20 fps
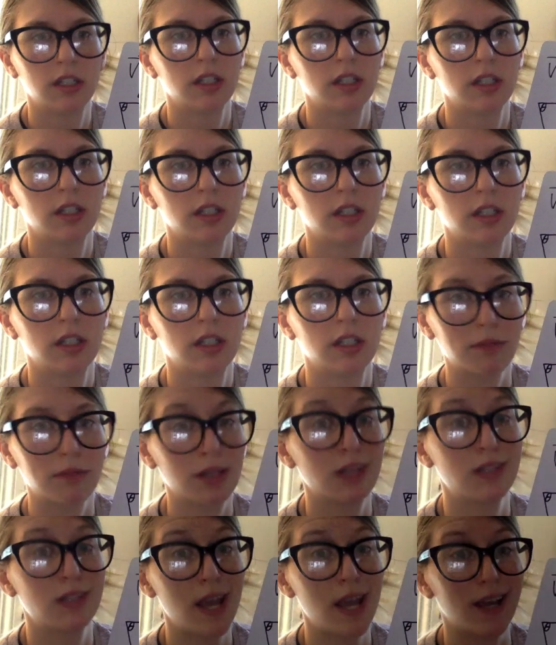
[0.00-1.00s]
So I'm going
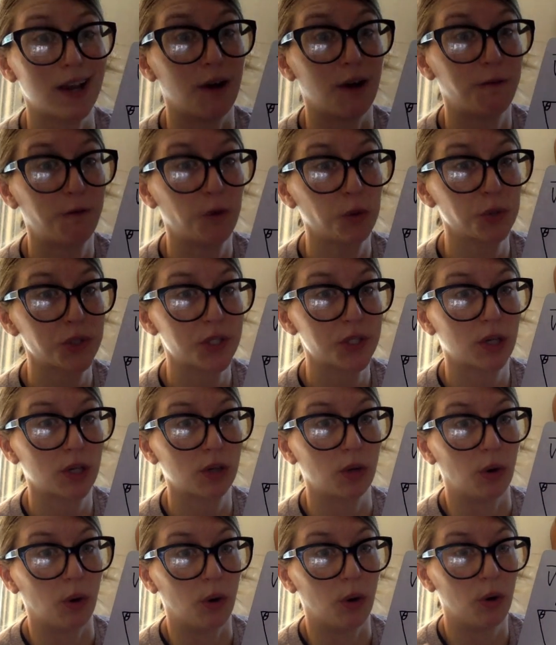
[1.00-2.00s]
to take a full
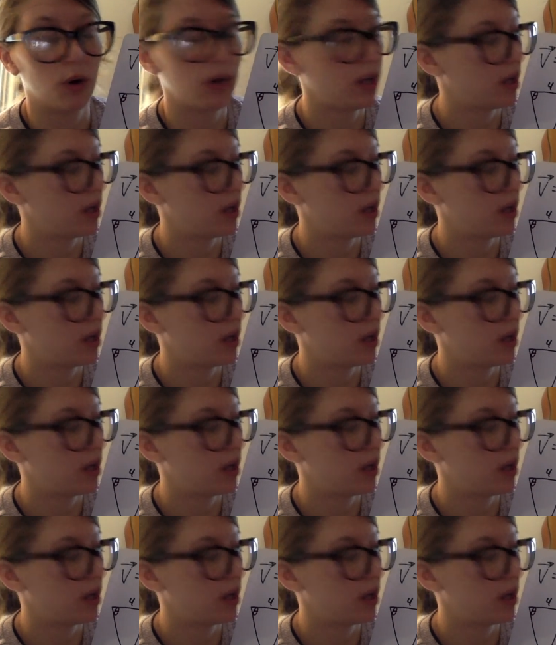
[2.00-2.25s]
circle